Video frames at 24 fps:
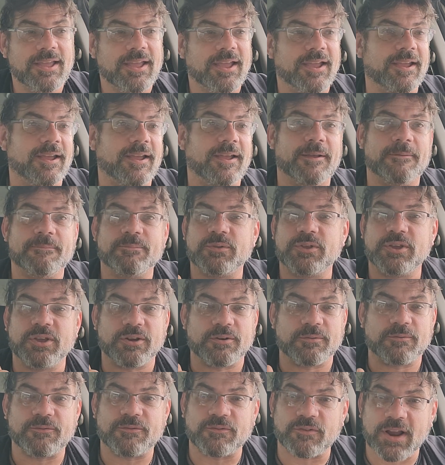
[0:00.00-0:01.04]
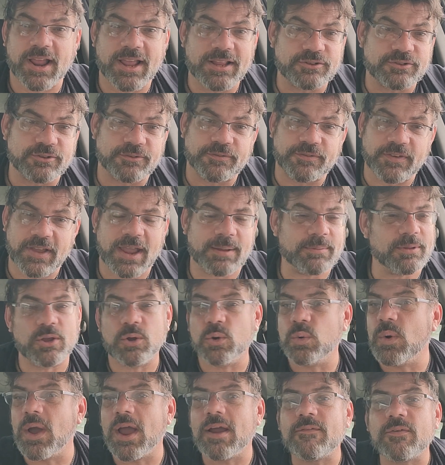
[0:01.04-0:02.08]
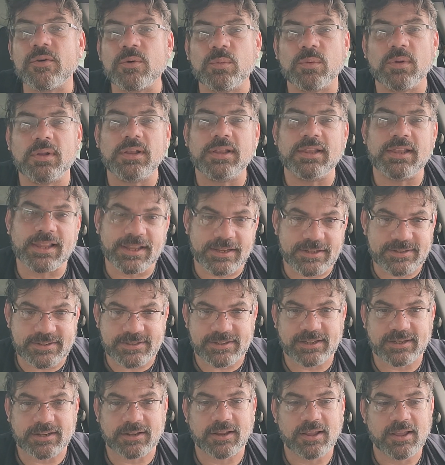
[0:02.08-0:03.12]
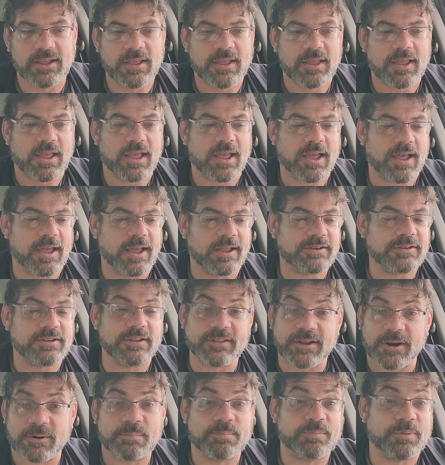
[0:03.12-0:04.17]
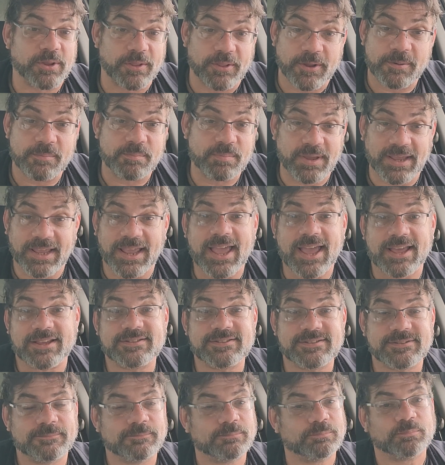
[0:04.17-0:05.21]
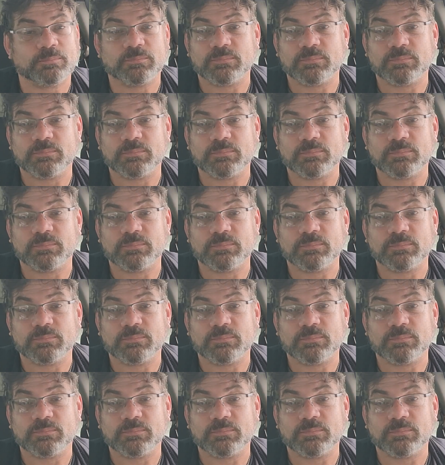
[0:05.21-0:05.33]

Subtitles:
to your friends or family, whoever will listen to their BS.